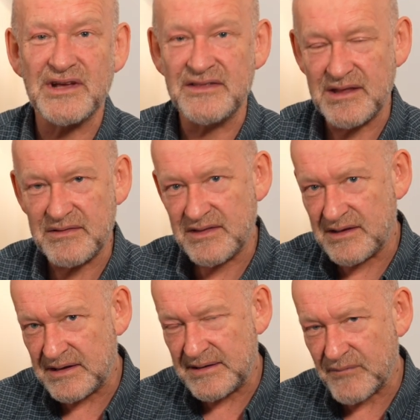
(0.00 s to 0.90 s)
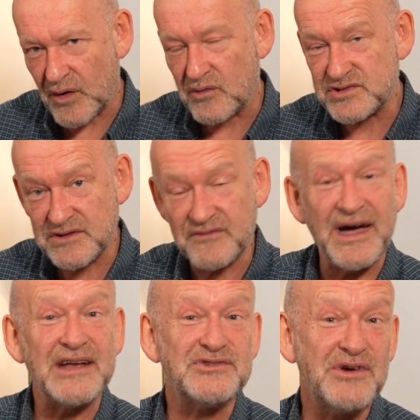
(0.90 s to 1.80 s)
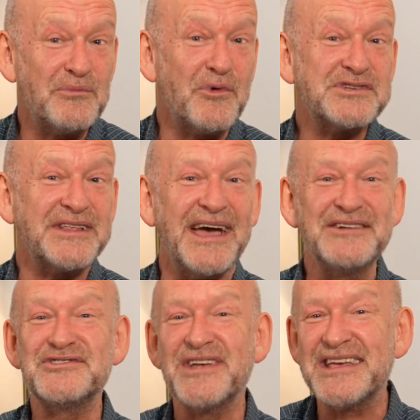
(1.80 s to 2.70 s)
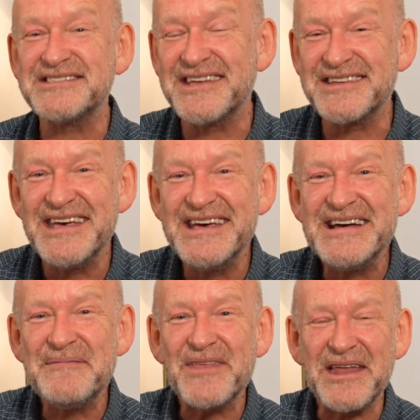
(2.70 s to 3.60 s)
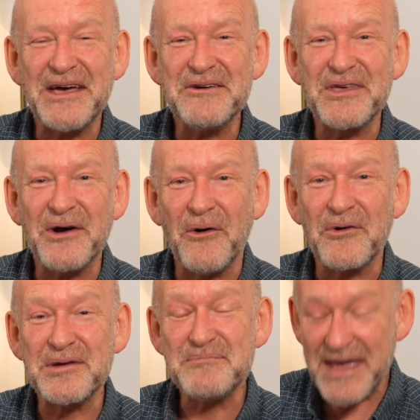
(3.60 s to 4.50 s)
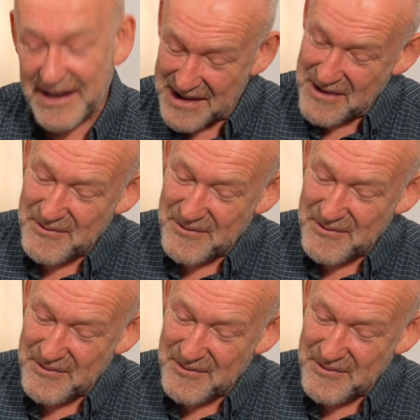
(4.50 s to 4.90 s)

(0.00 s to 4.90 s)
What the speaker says: and that also the fact you are mostly interested in how they all compare.